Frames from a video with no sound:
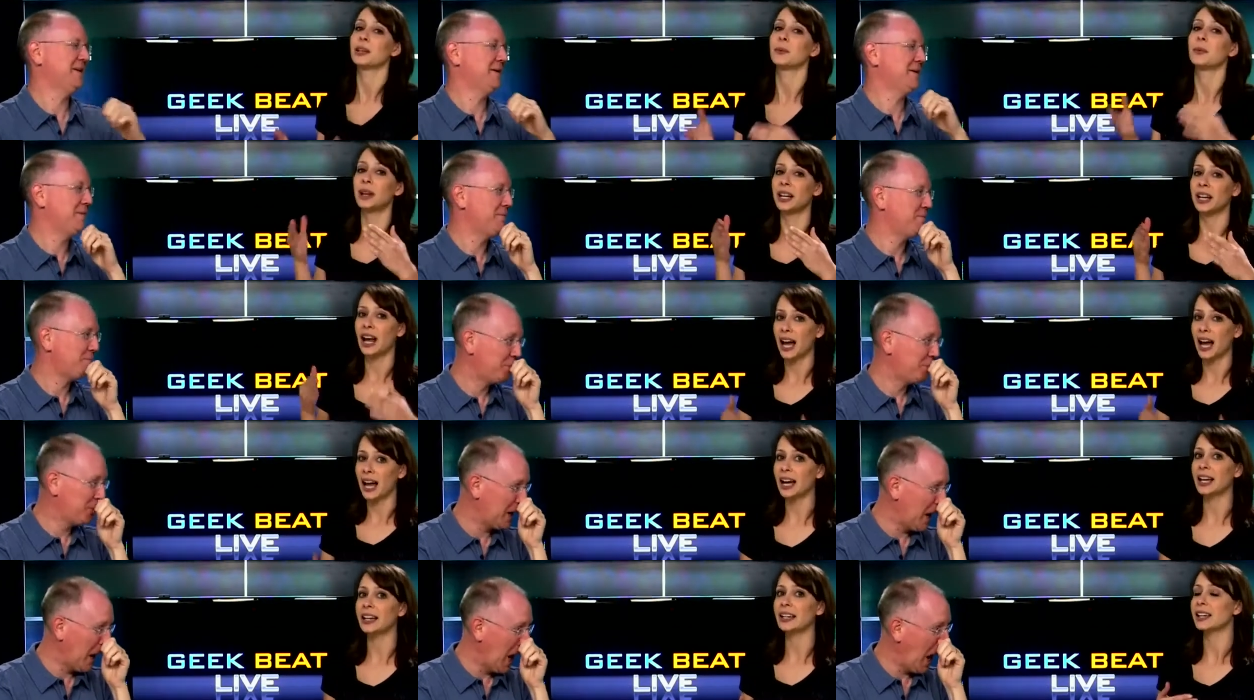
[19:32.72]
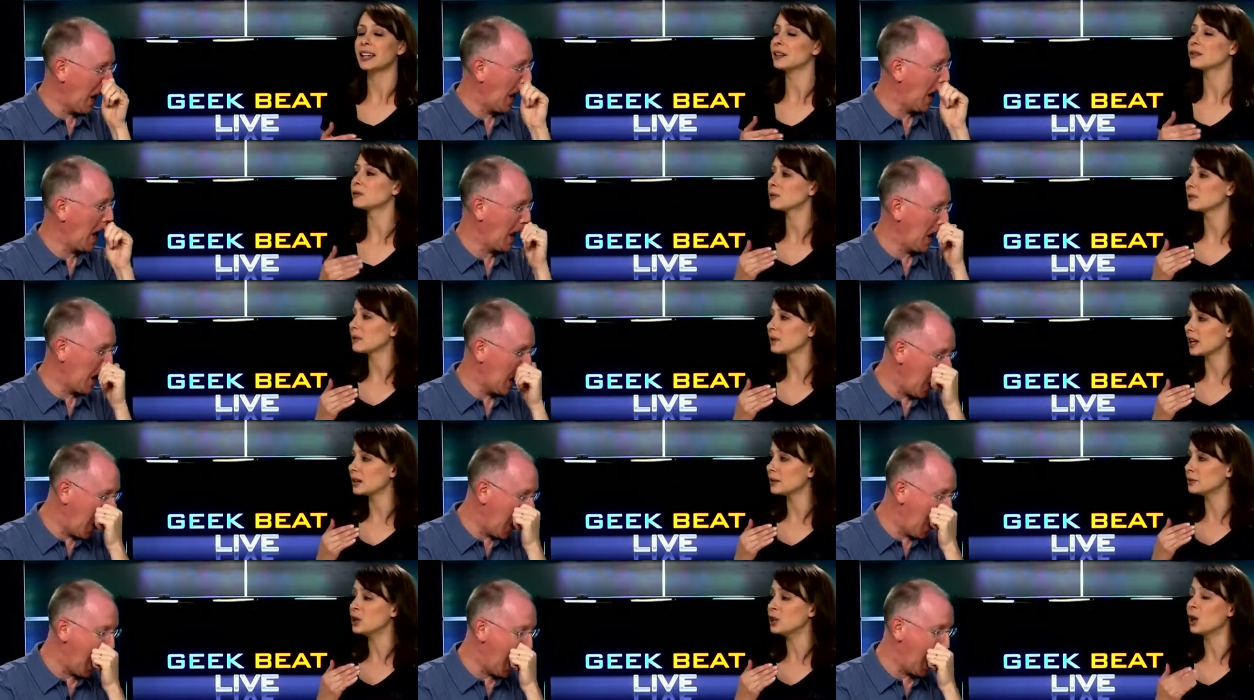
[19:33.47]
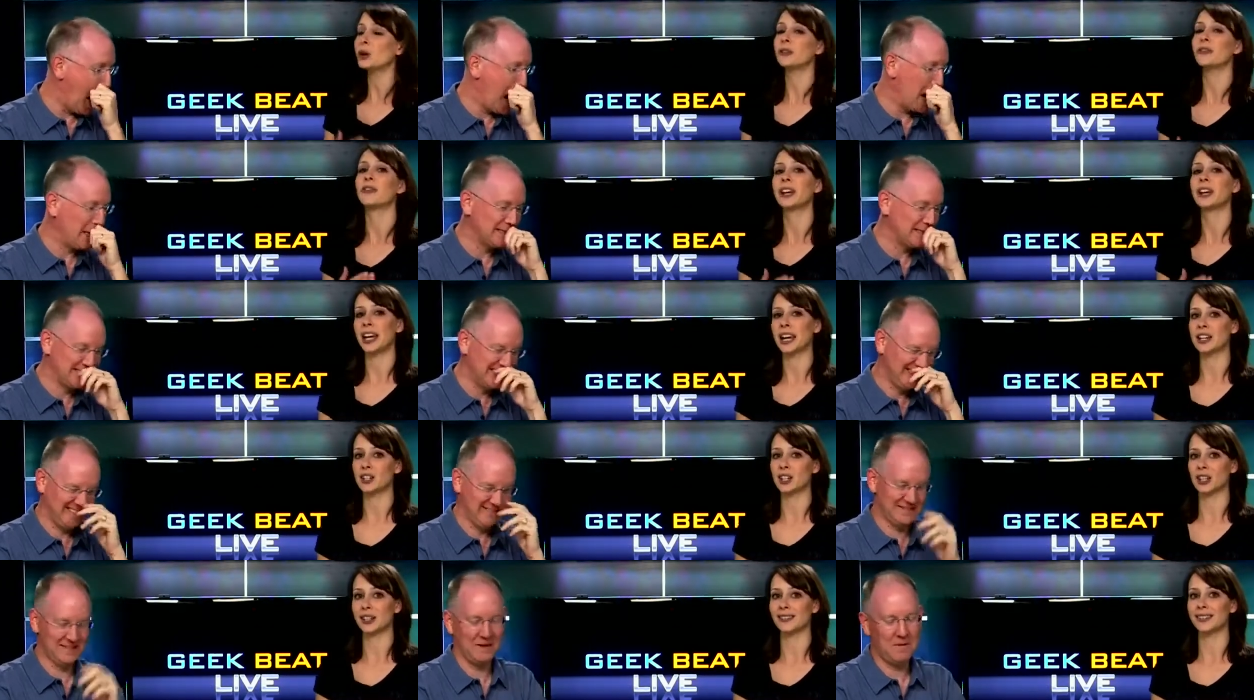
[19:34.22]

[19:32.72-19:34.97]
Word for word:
Speaker 1: When I uh, notification